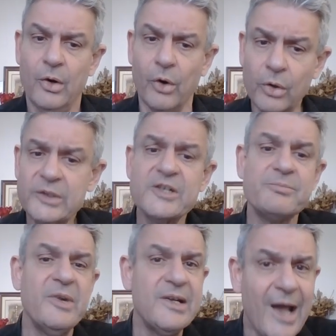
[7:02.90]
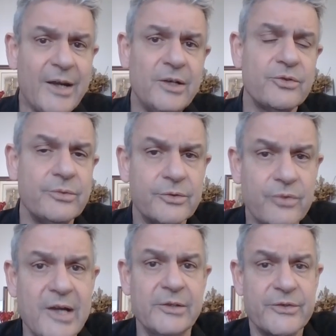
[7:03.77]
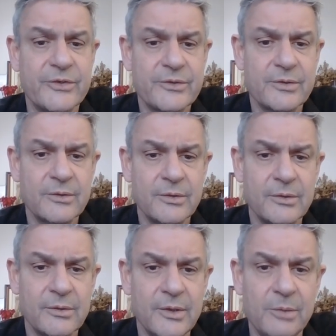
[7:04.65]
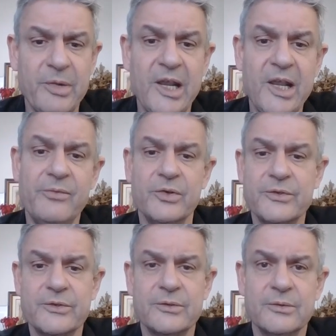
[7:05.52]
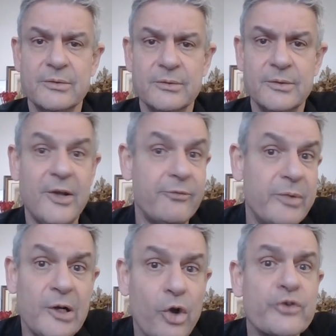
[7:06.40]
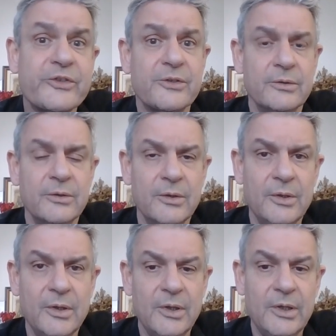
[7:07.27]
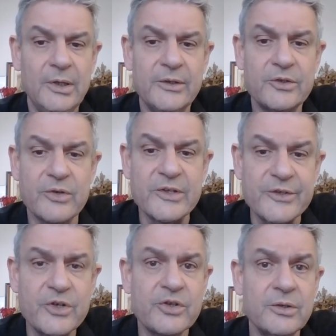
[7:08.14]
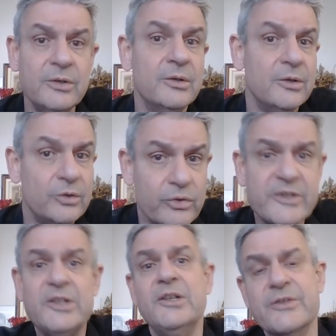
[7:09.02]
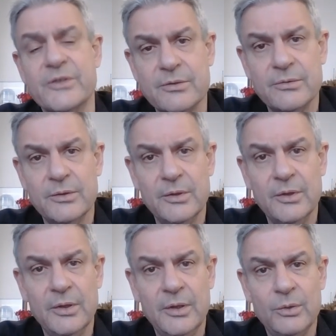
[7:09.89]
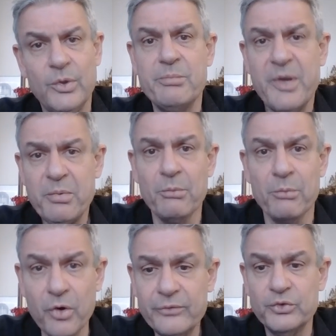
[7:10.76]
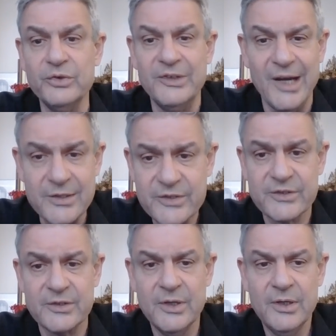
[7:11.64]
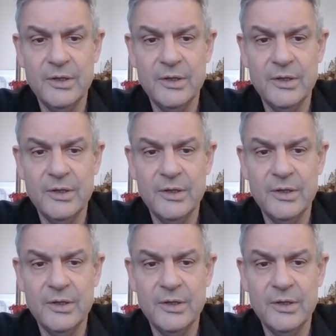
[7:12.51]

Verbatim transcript: All these benign traits and behaviors have been lost in the transition to cities when people moved to dense,